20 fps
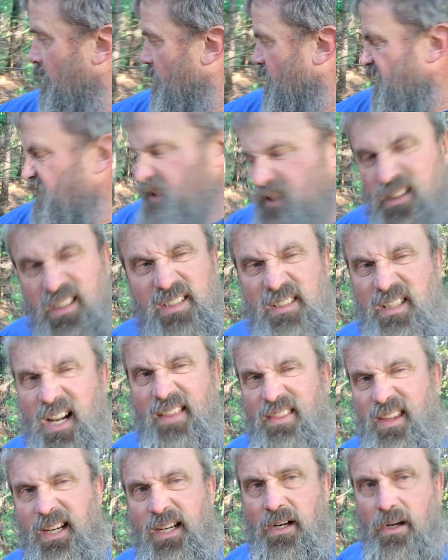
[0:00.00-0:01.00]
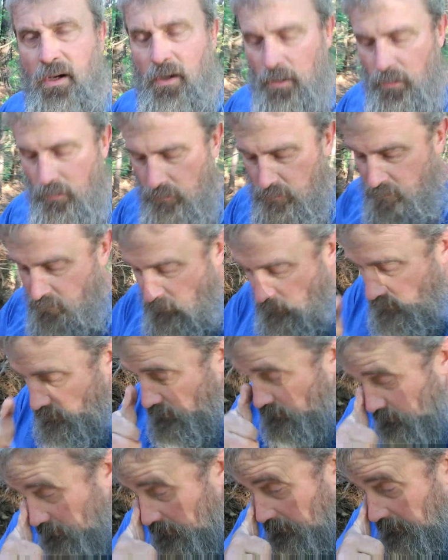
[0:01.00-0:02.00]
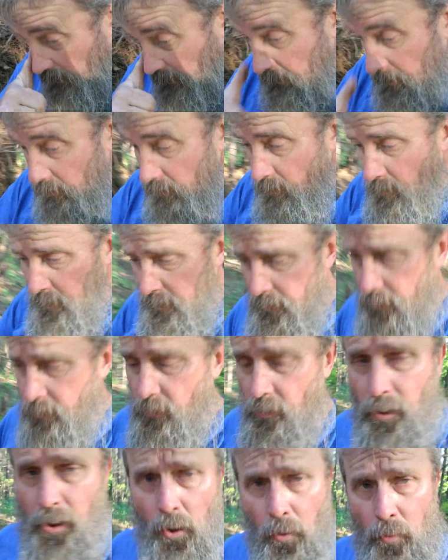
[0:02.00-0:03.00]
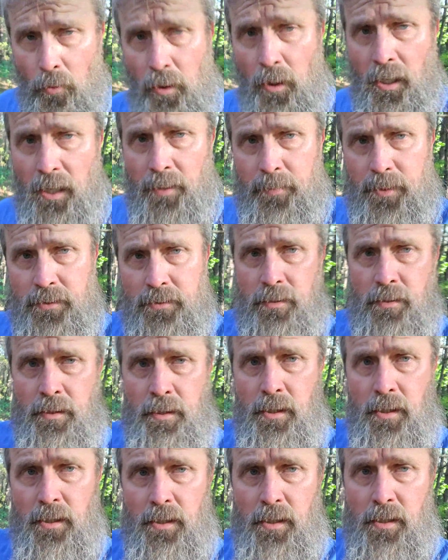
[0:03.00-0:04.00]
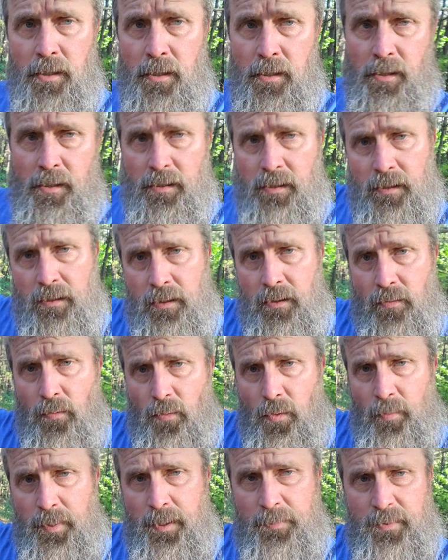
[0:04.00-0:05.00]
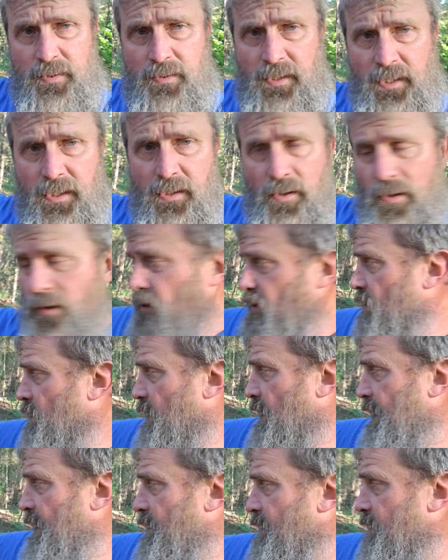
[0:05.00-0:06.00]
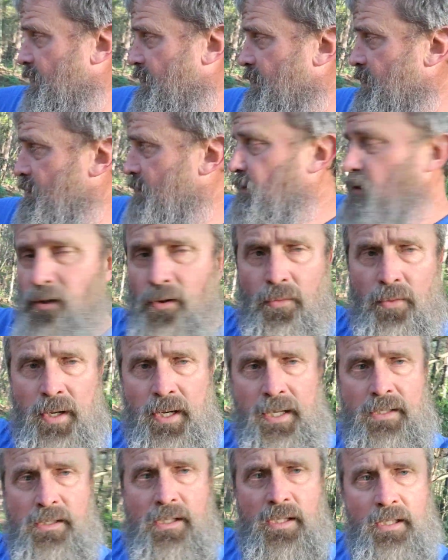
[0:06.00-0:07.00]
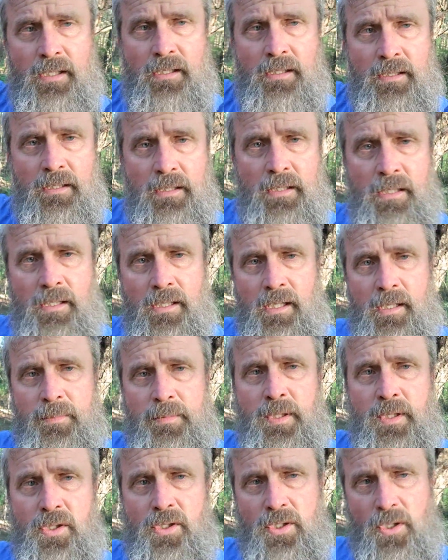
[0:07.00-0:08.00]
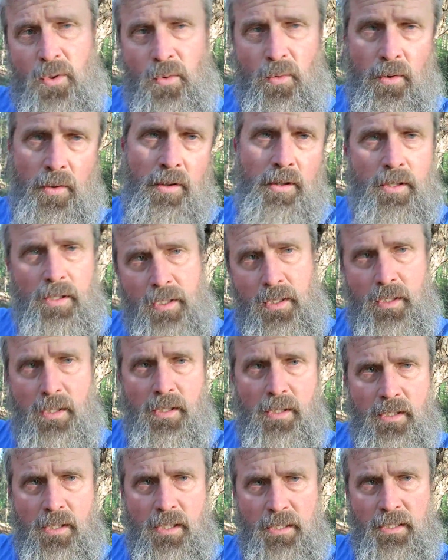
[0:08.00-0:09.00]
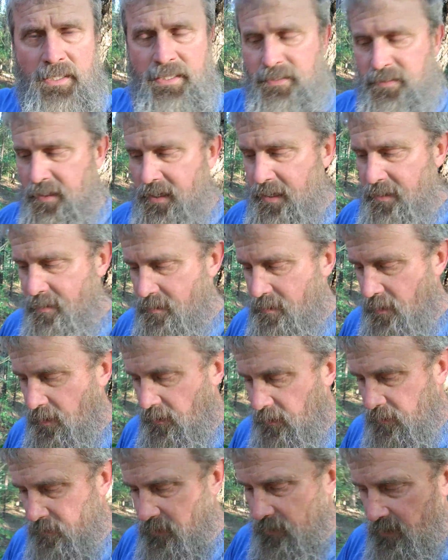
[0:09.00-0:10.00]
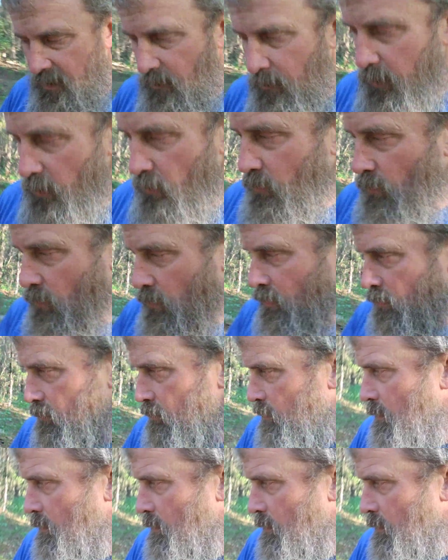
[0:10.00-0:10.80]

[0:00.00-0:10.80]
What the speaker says: which this is not thick at all, but in your colder climates, you'd want to be able to stick your hand in to your ridge up to your shoulder, at least that thick to keep you warm.